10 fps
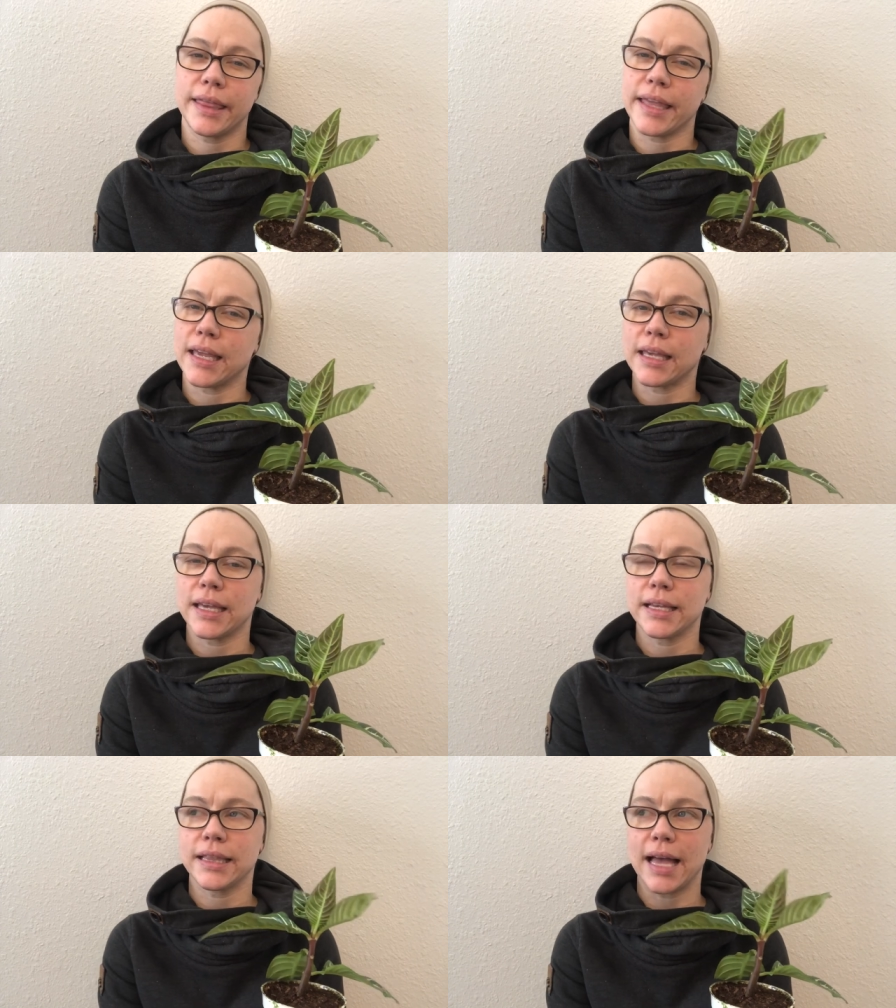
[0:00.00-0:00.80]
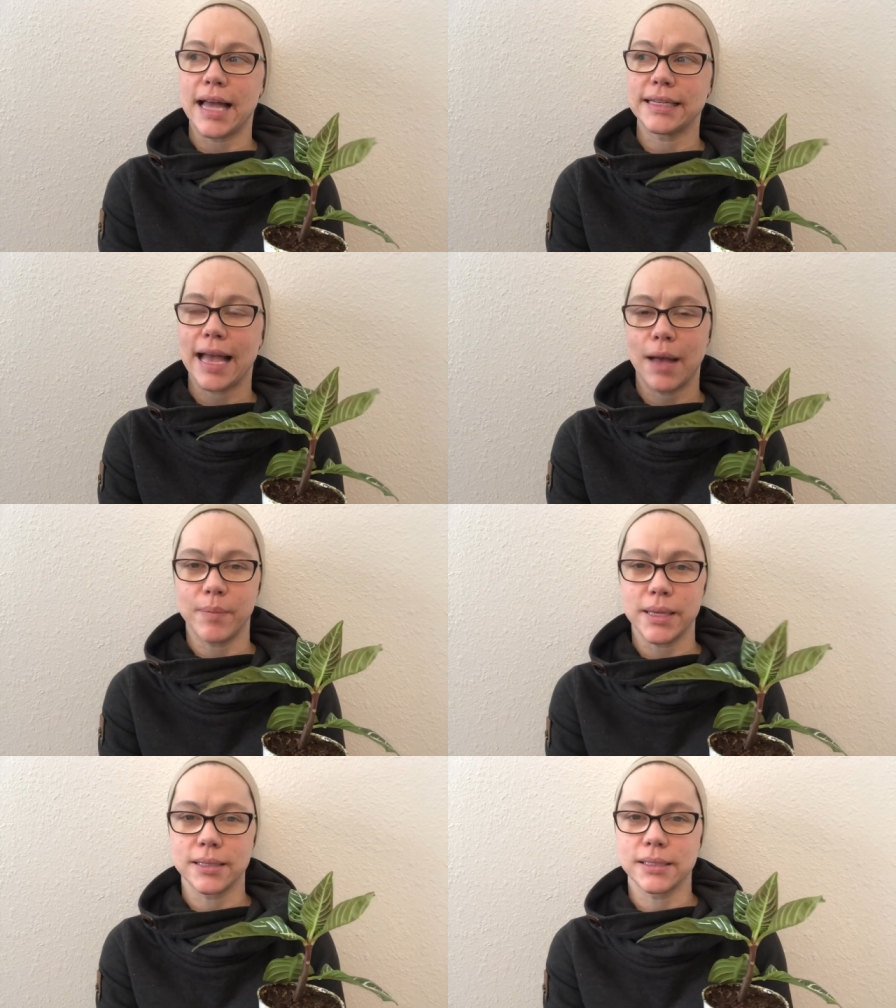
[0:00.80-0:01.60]
thing that
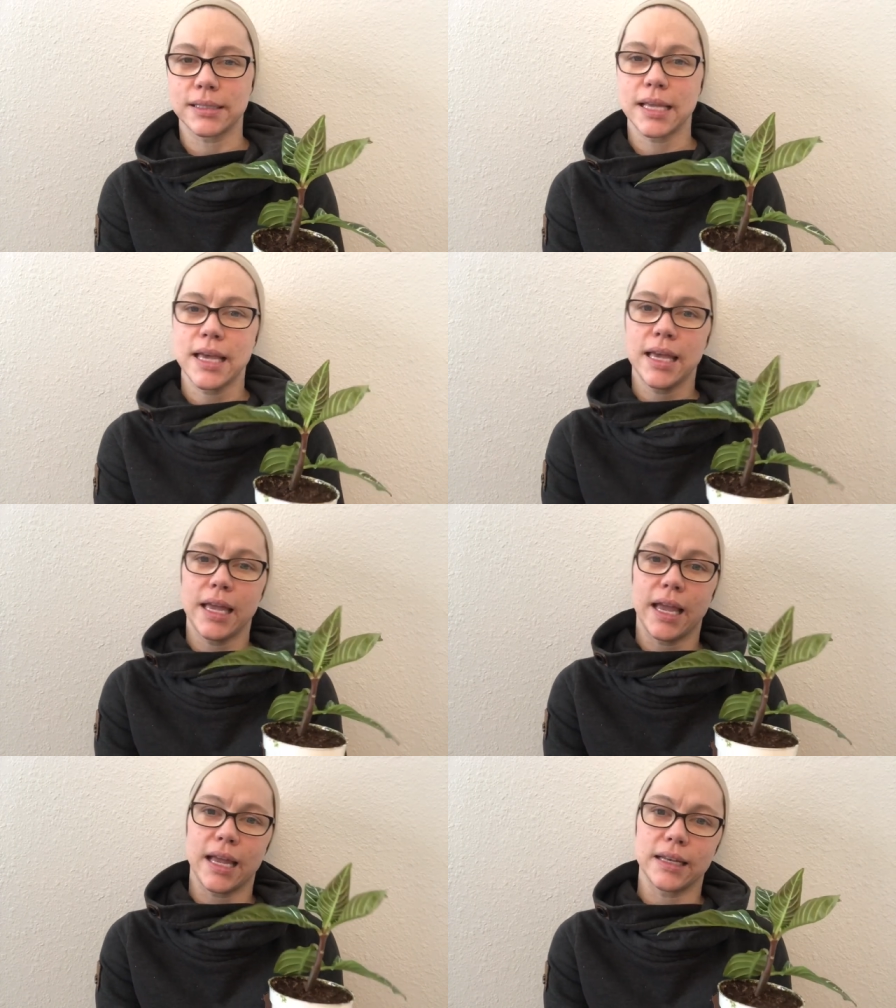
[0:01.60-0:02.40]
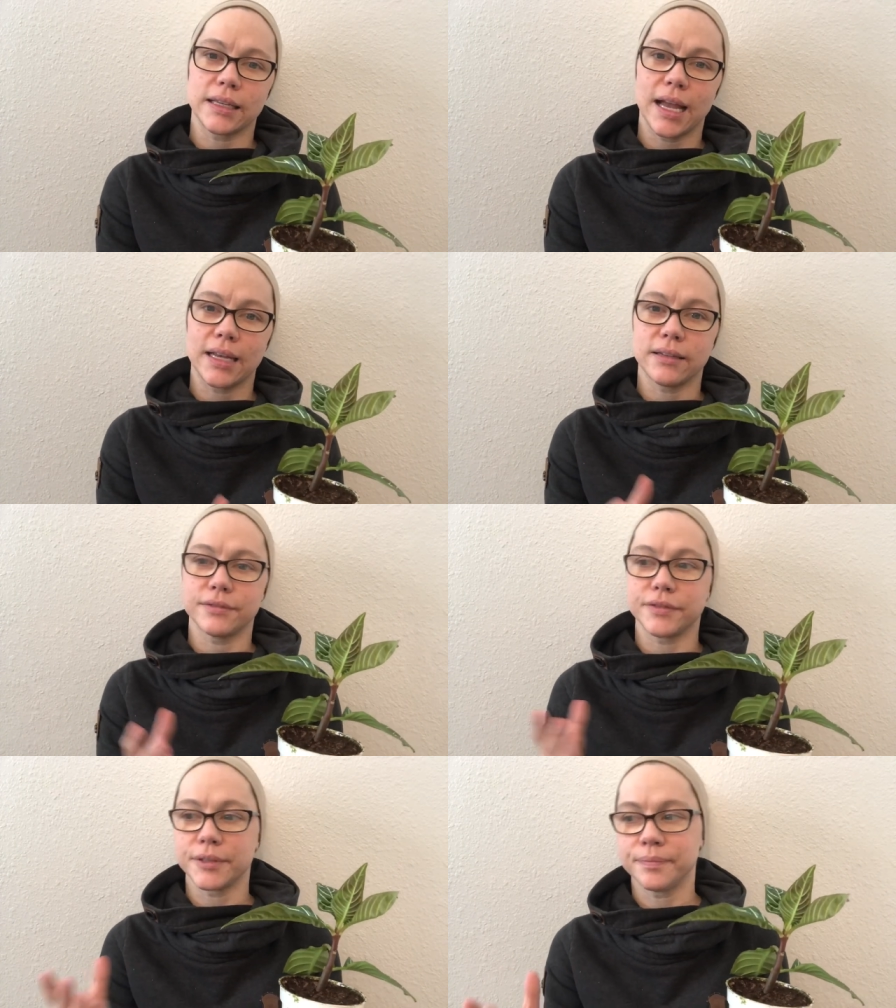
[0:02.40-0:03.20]
happens and kind
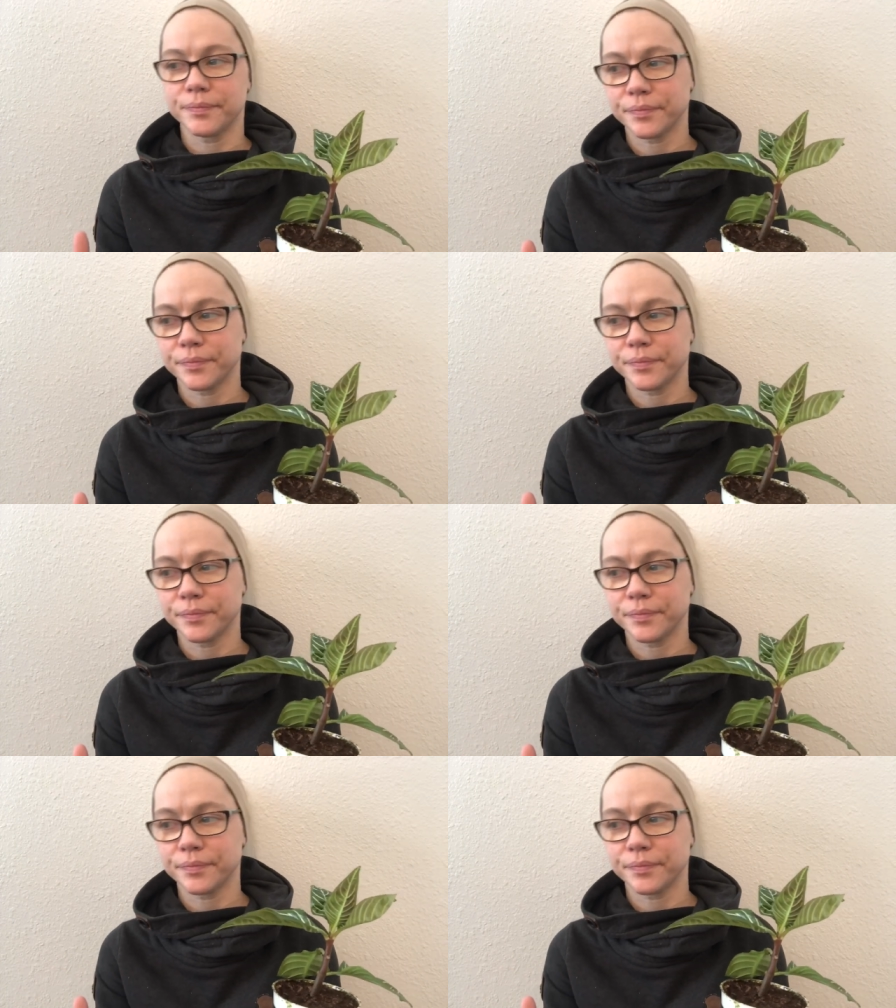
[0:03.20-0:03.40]
of